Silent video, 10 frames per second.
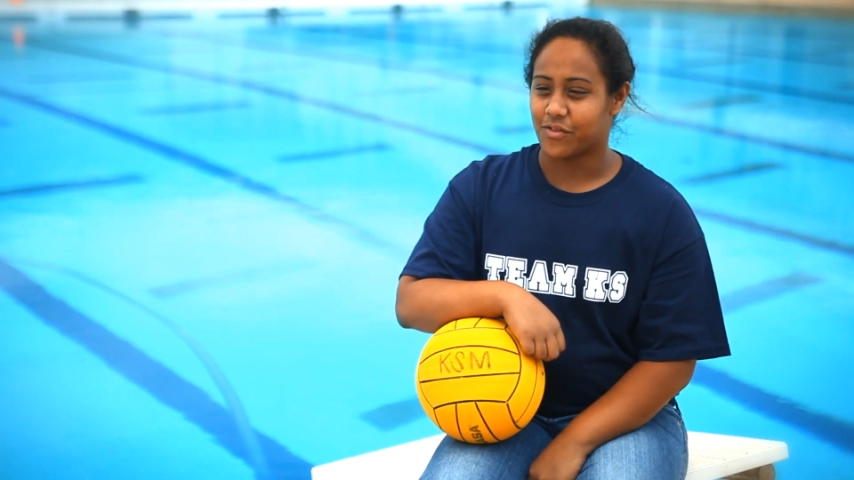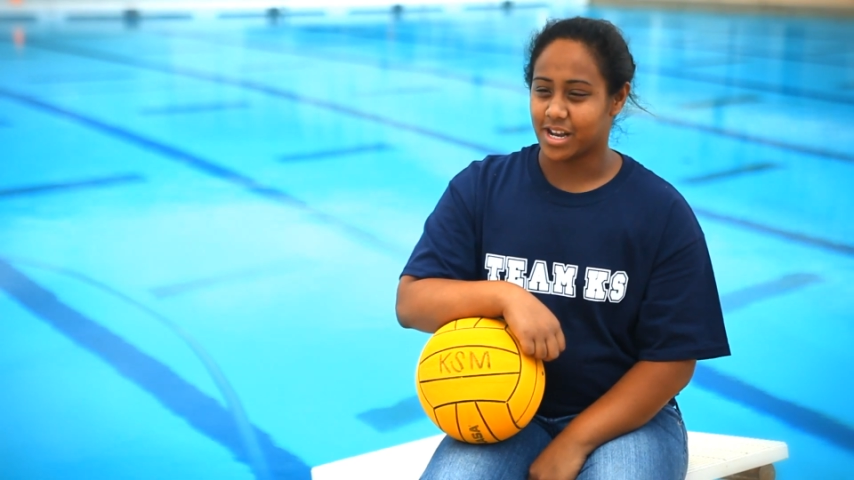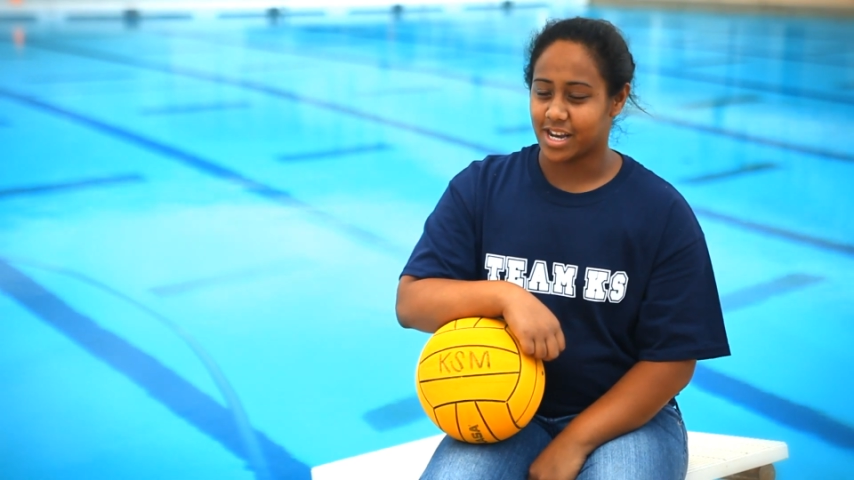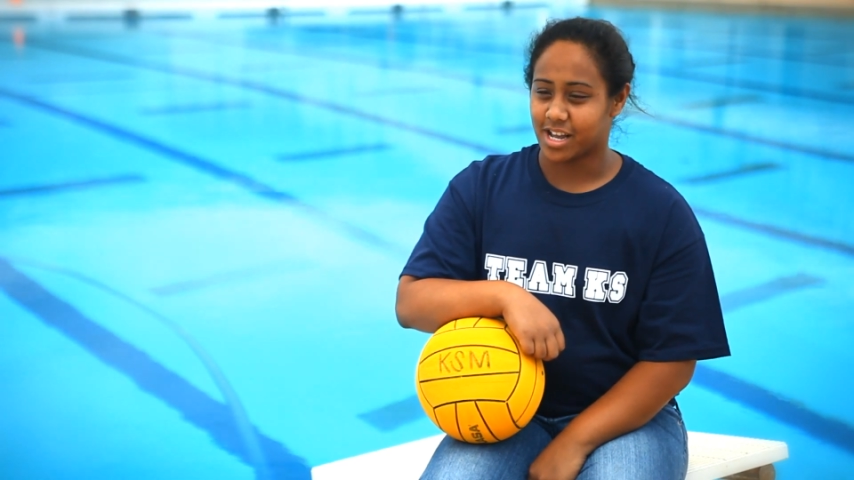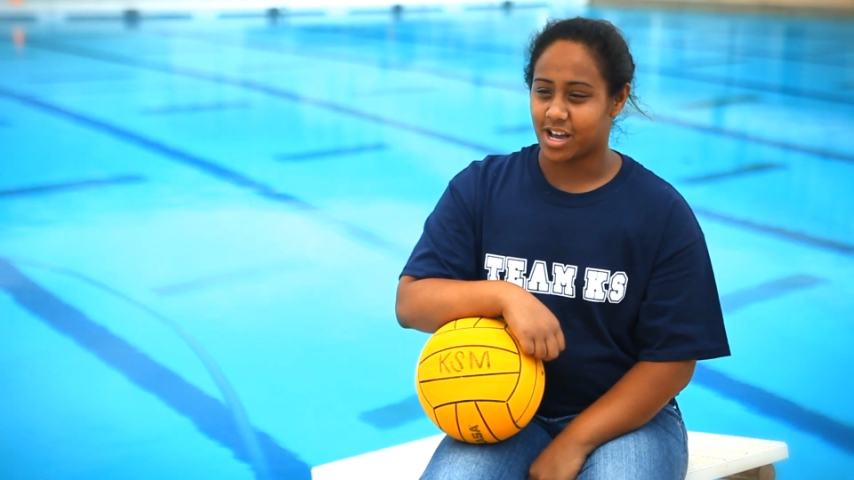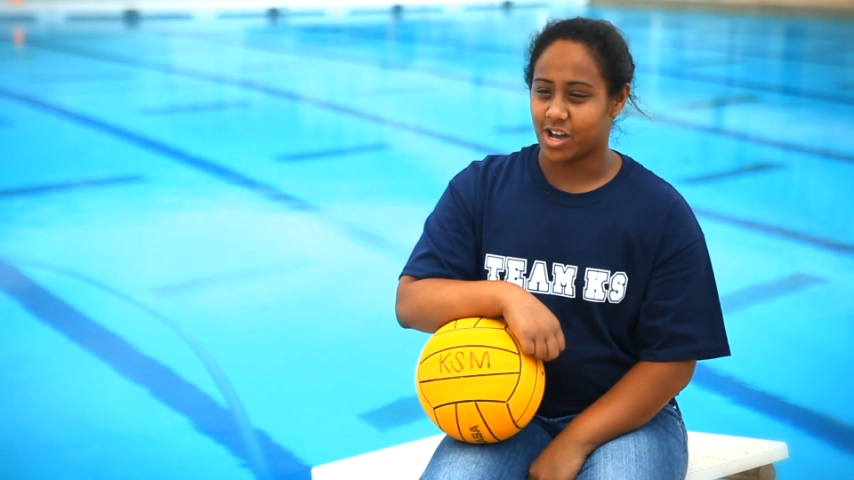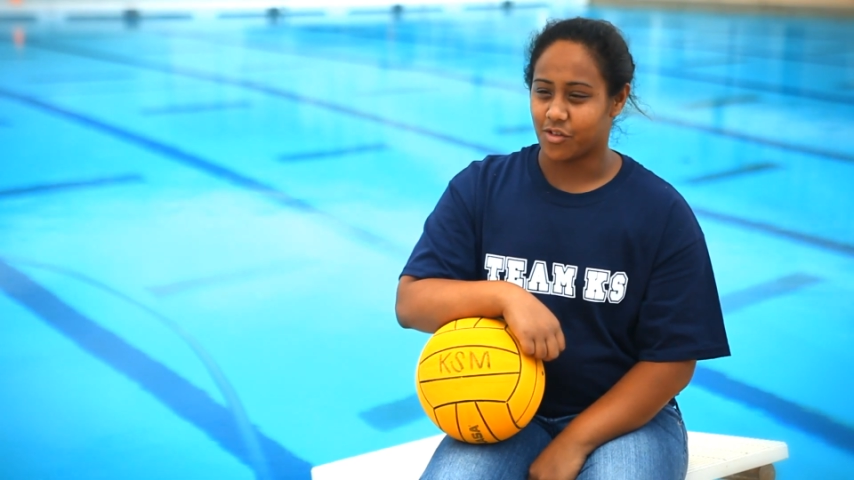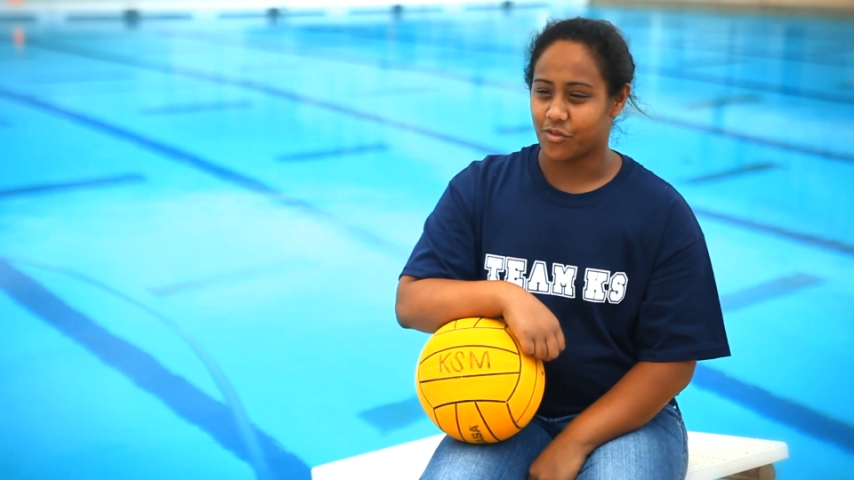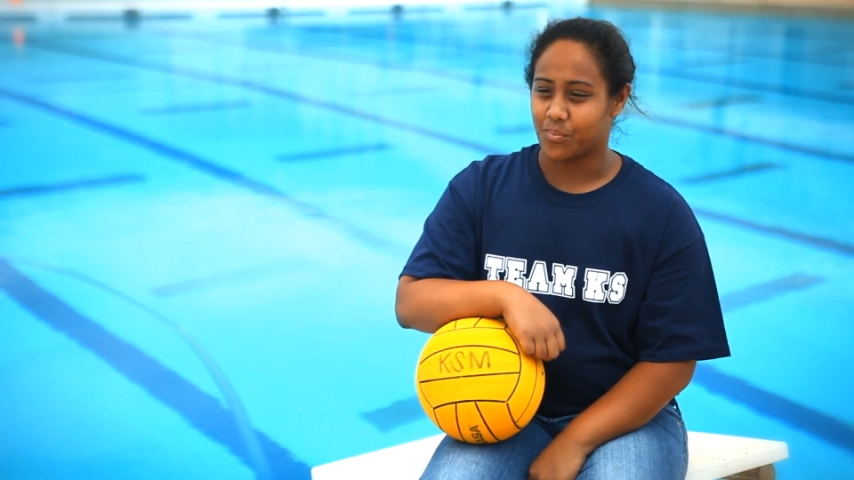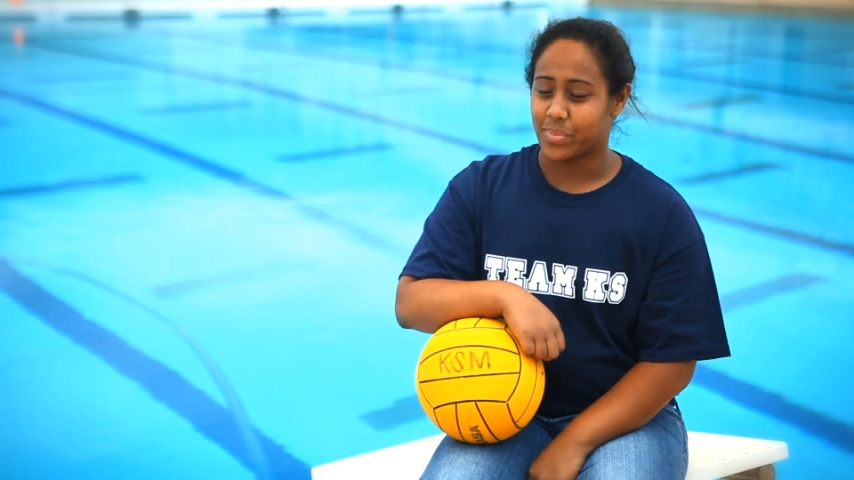feeling
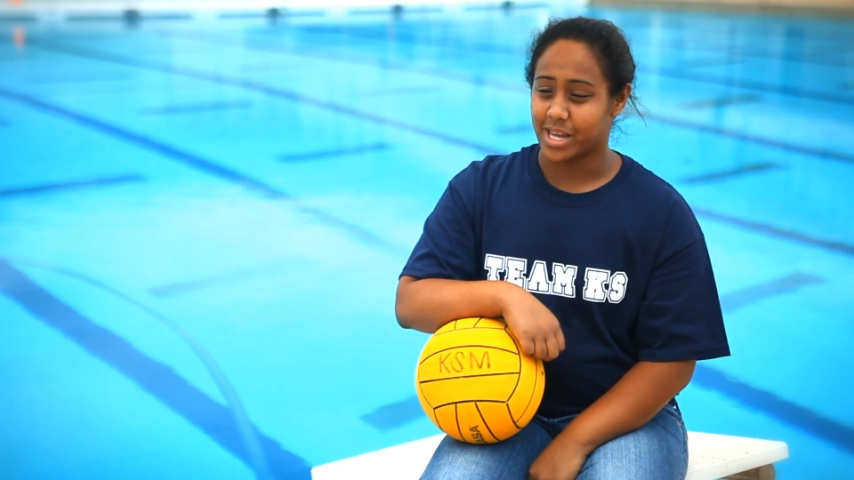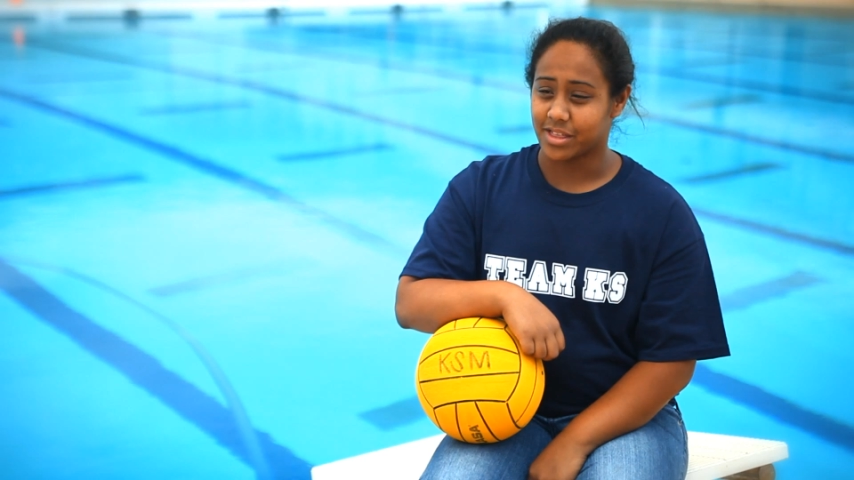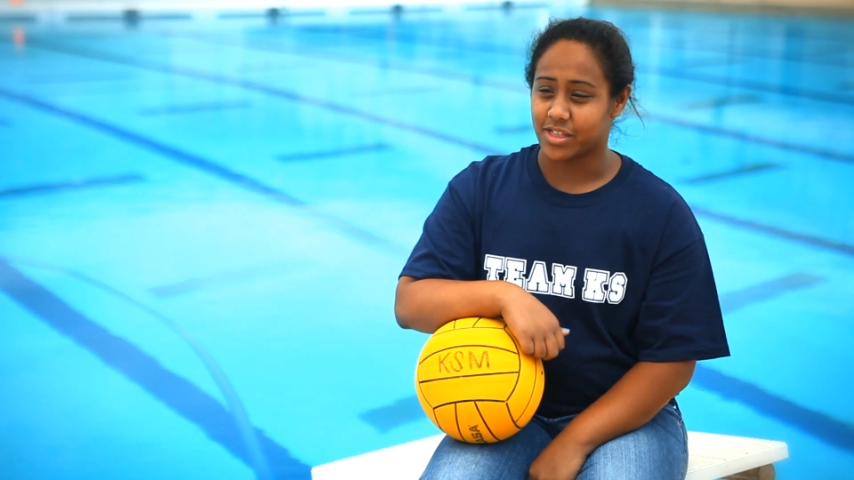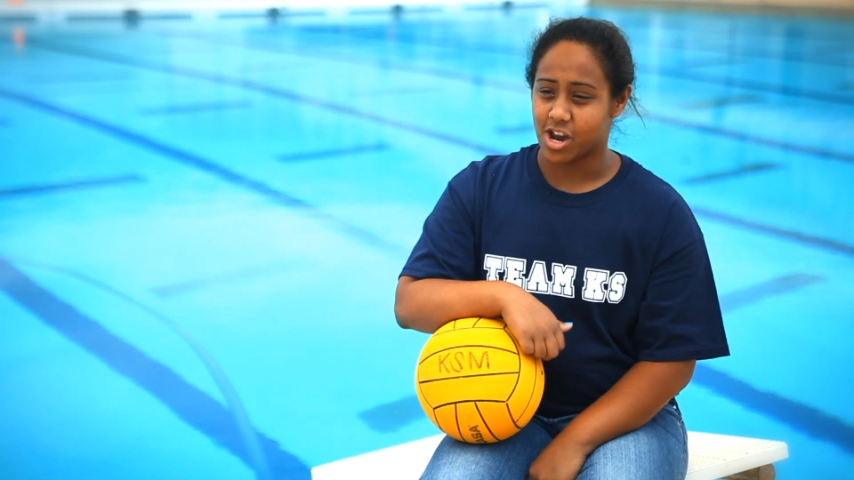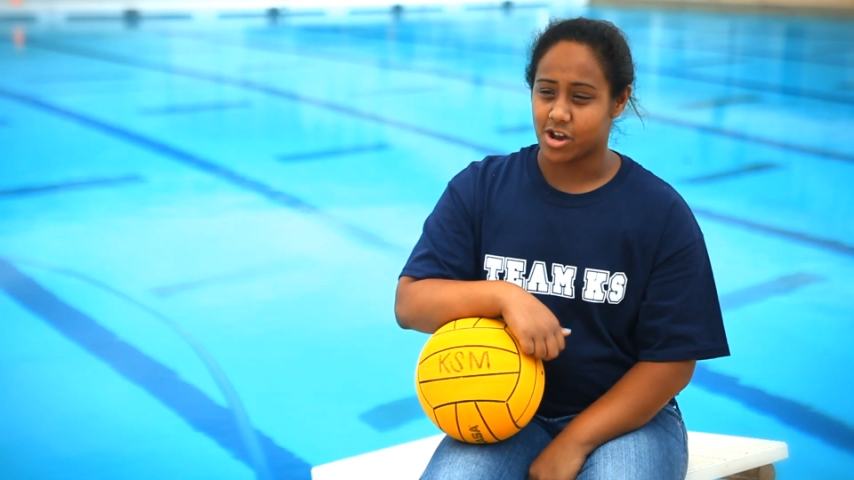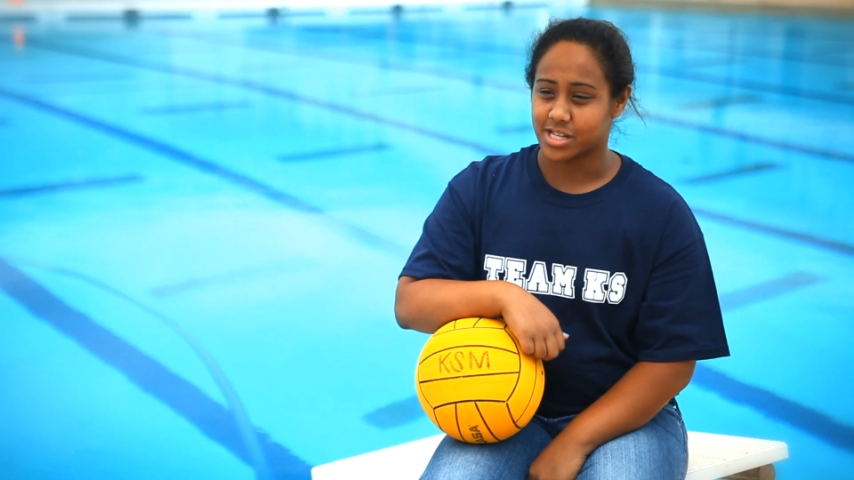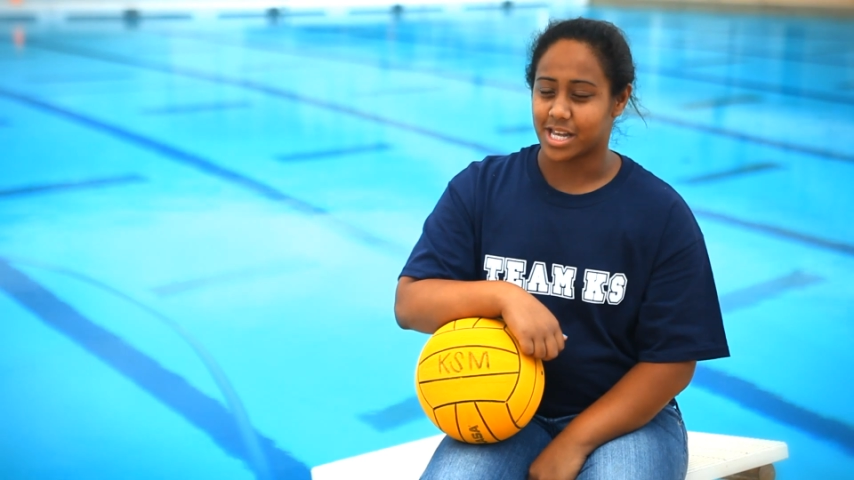of being there.